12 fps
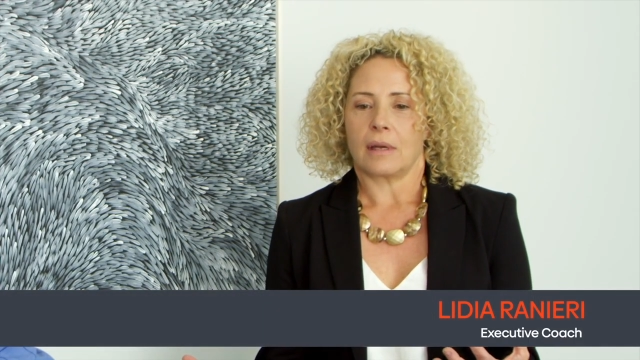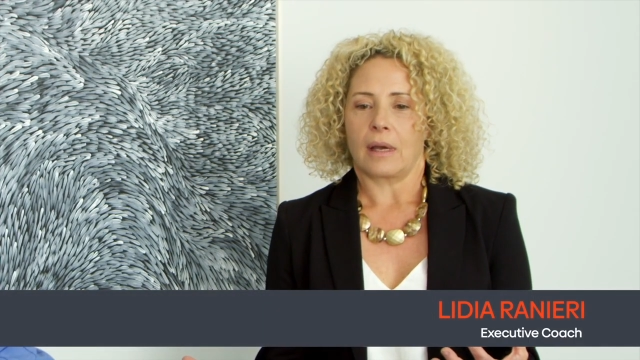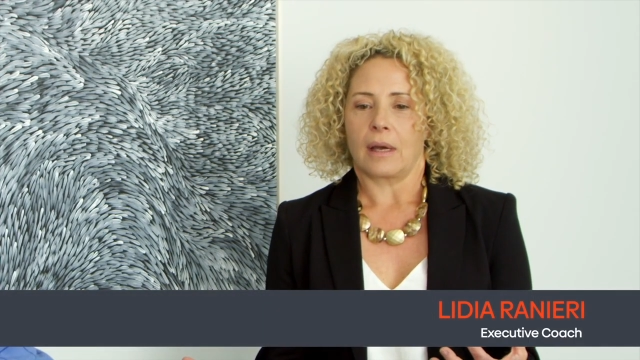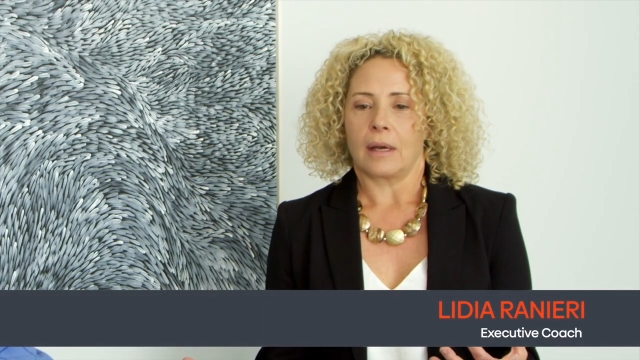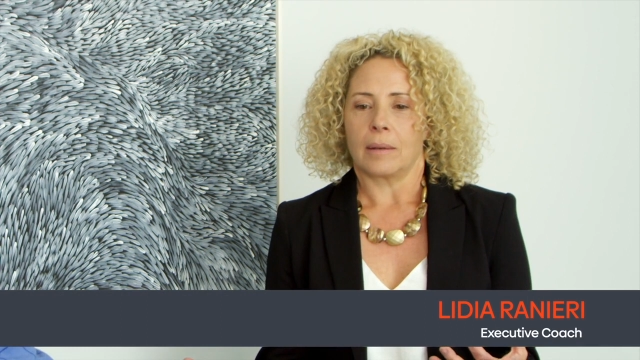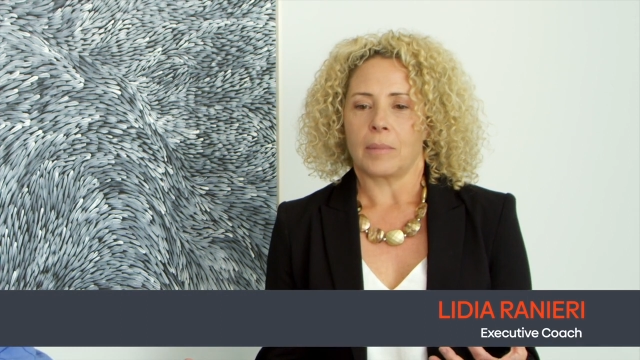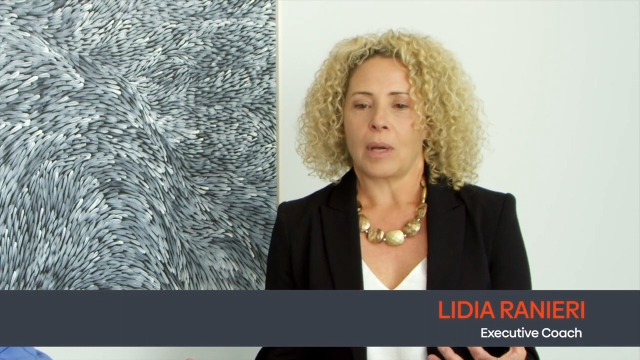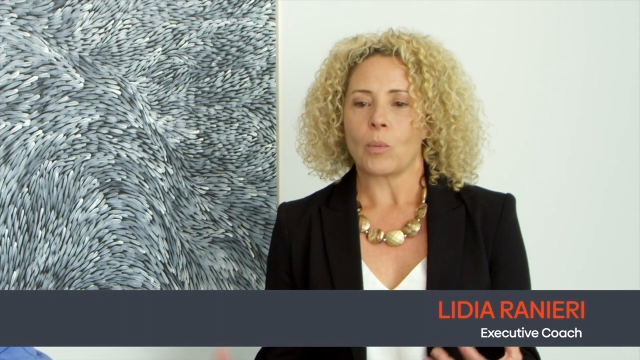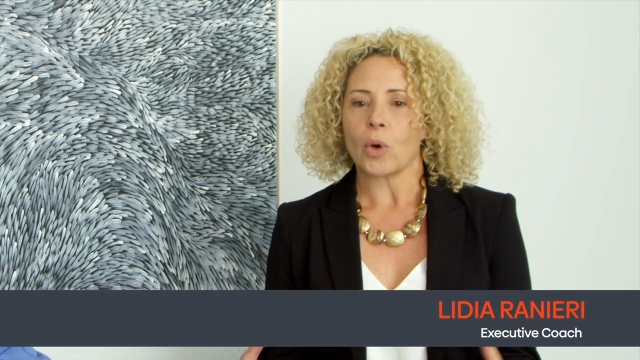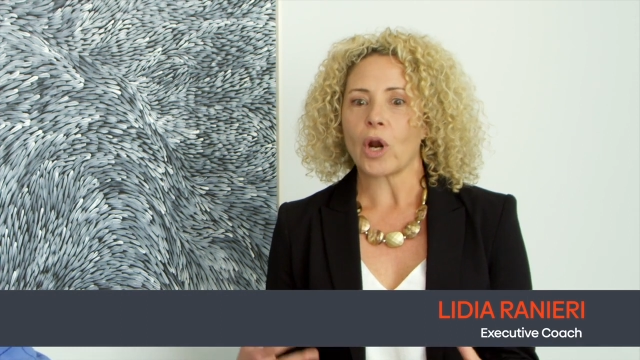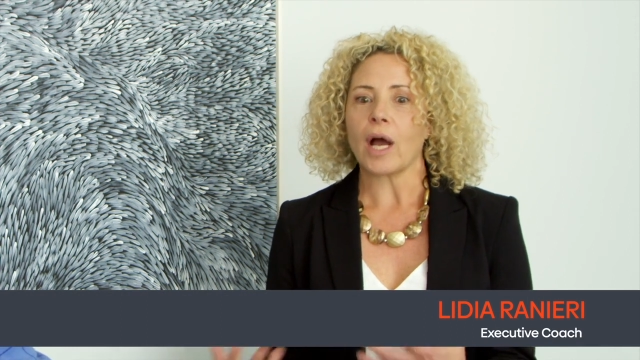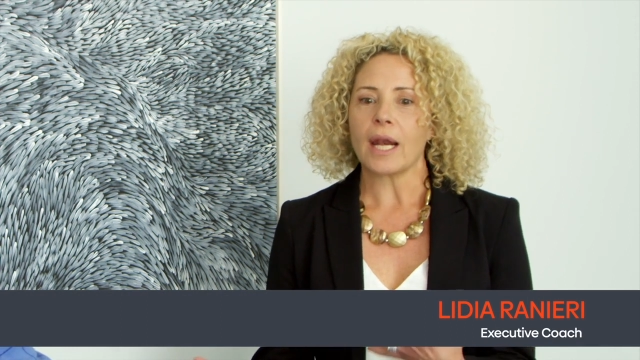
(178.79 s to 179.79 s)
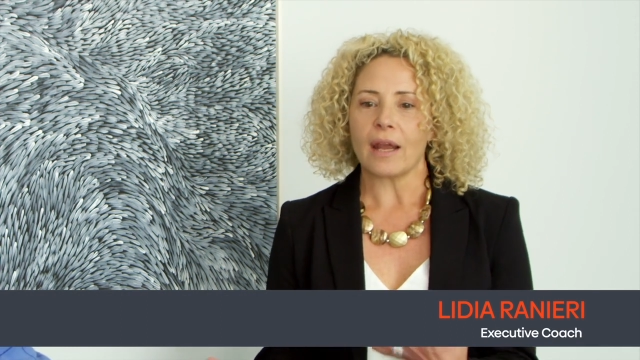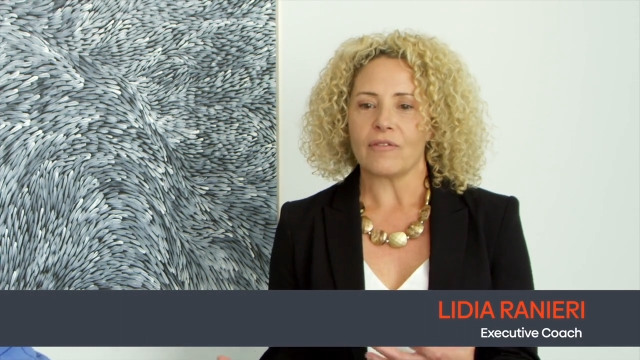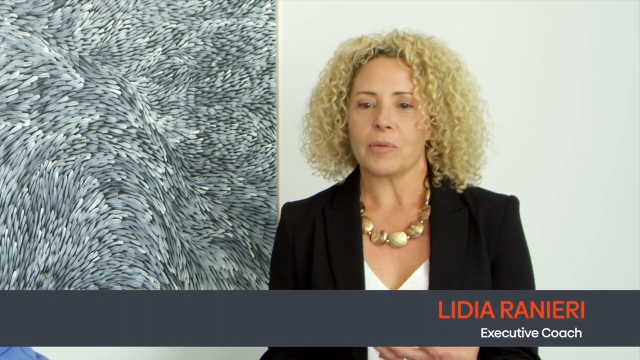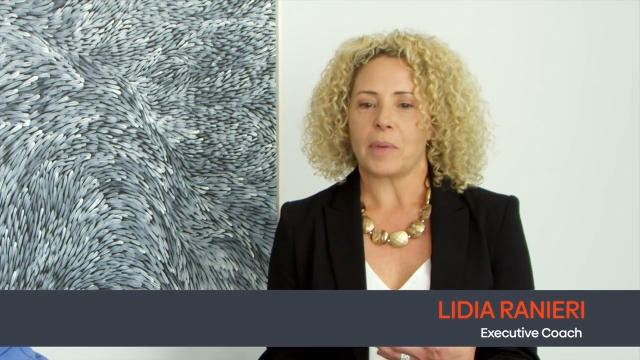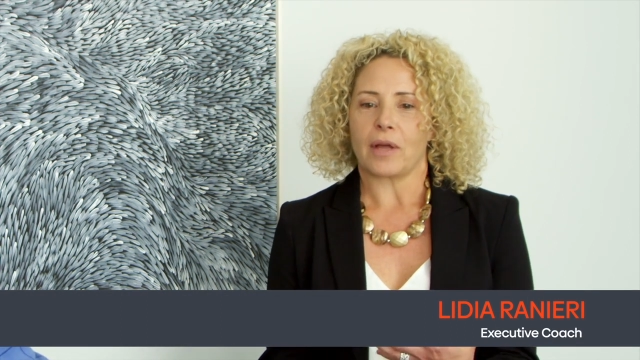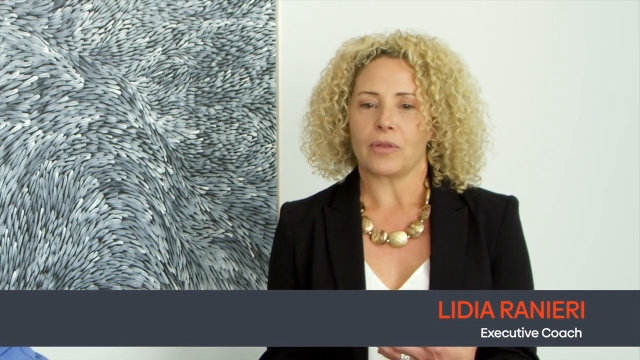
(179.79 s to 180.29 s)
and what I love
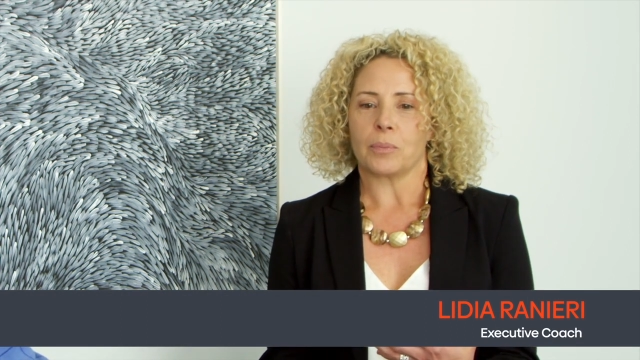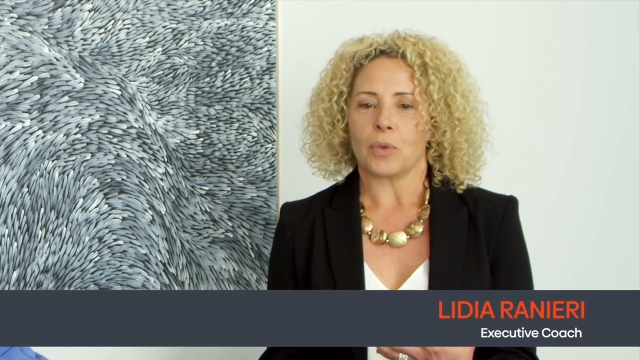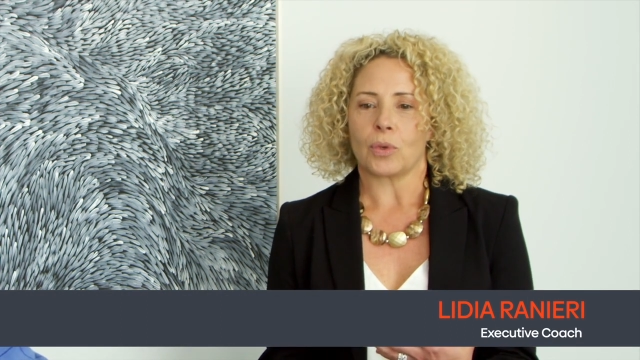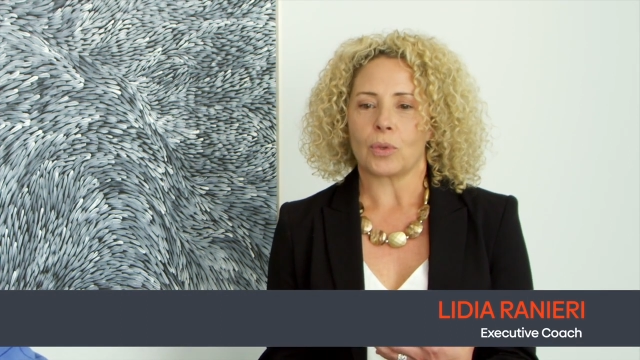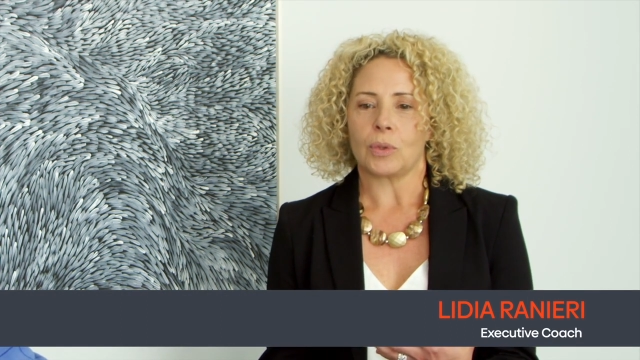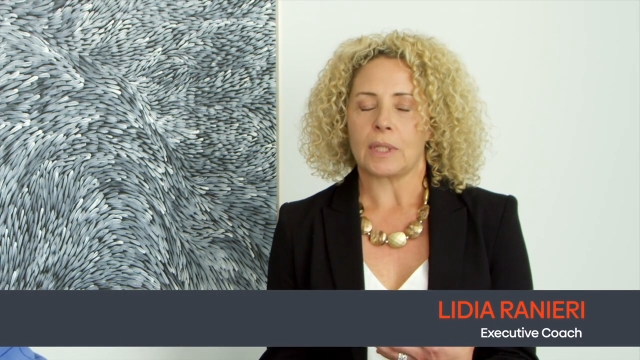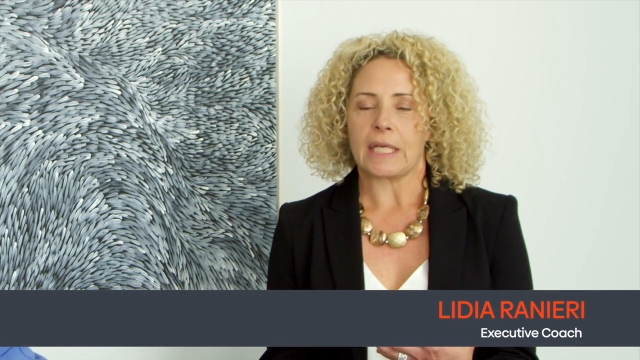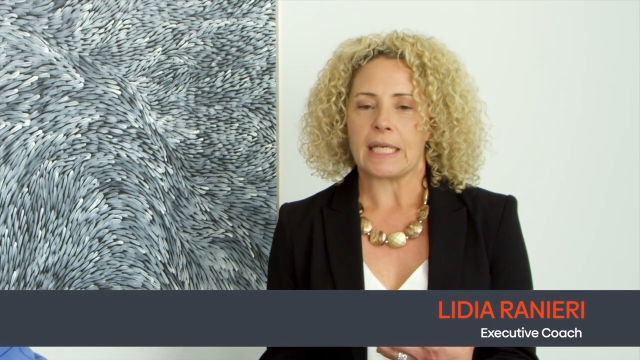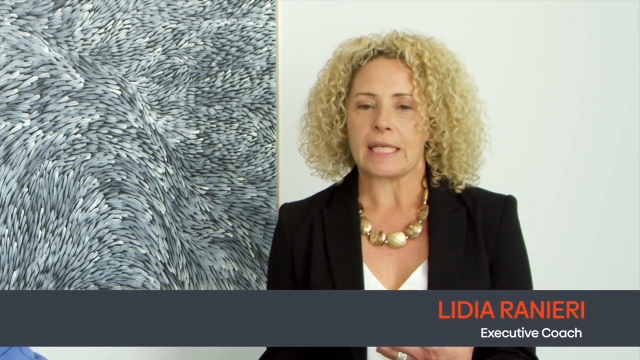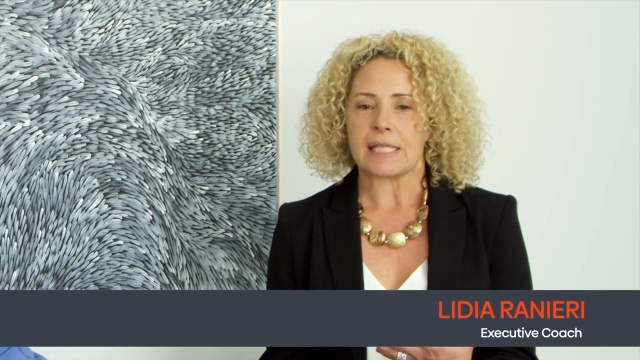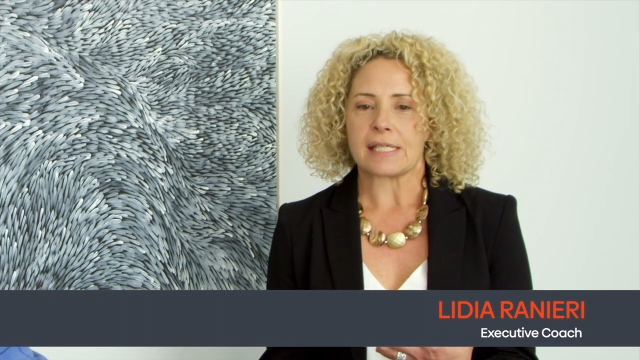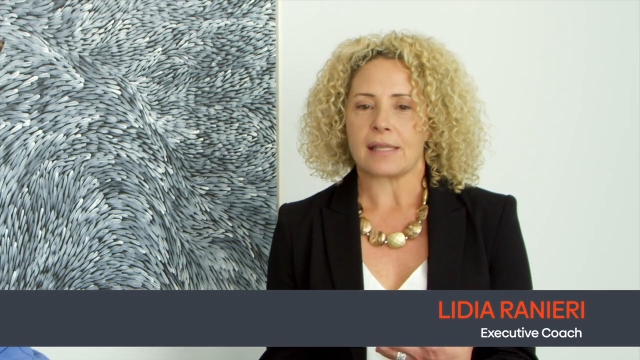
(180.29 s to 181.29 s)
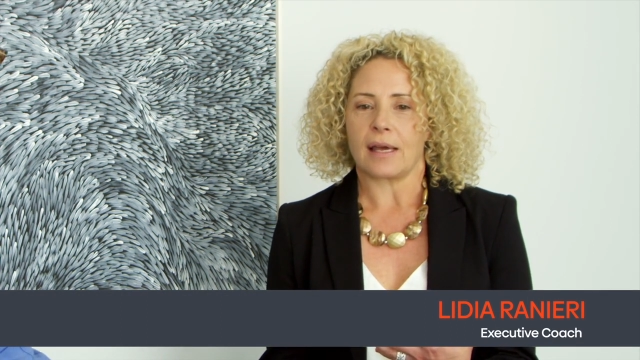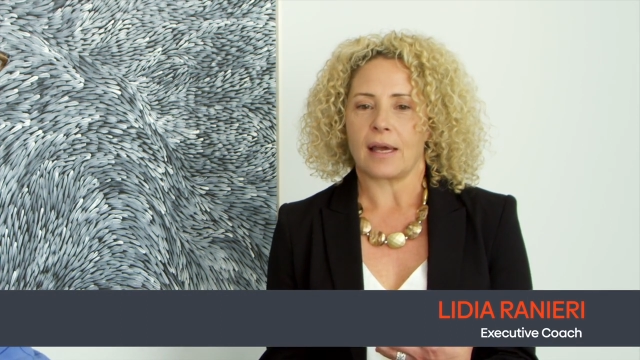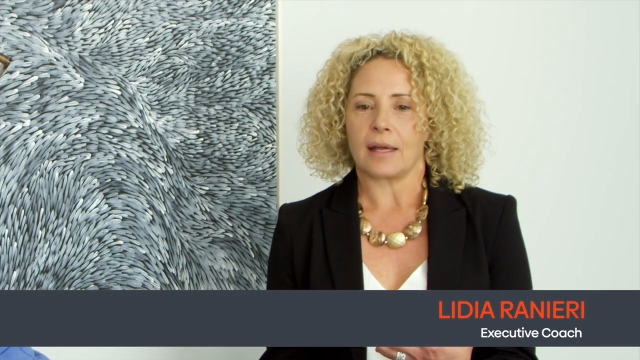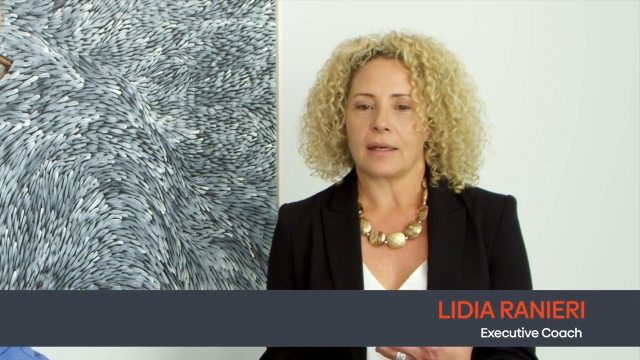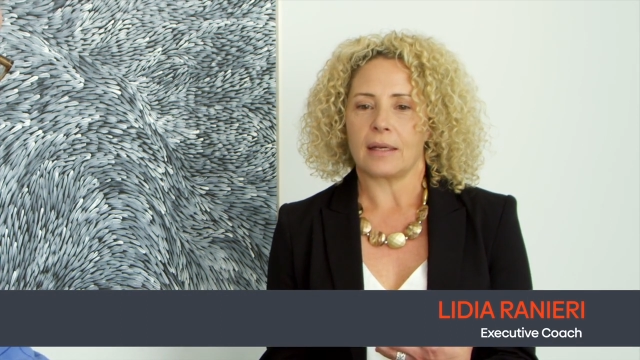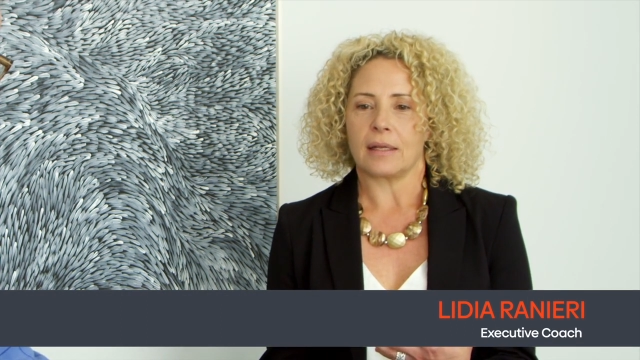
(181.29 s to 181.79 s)
about the model is
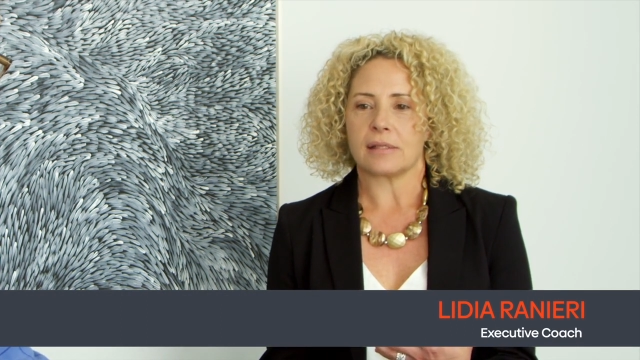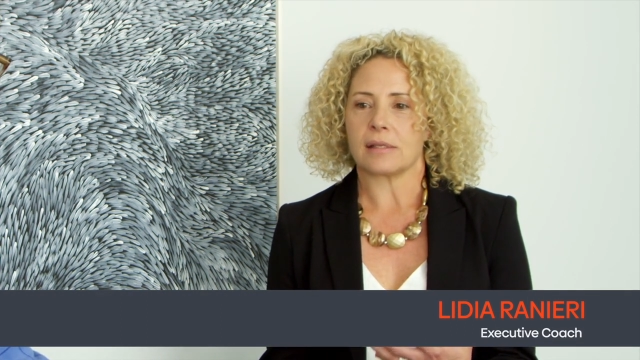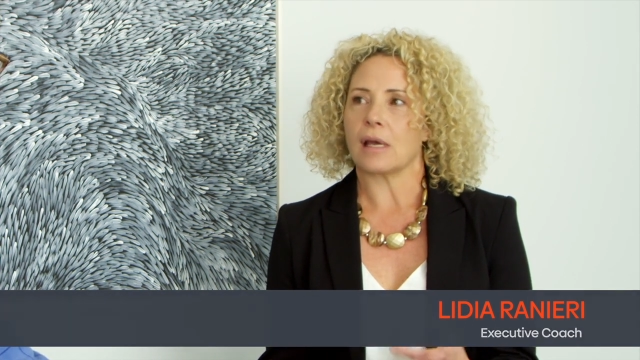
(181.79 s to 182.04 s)
that it's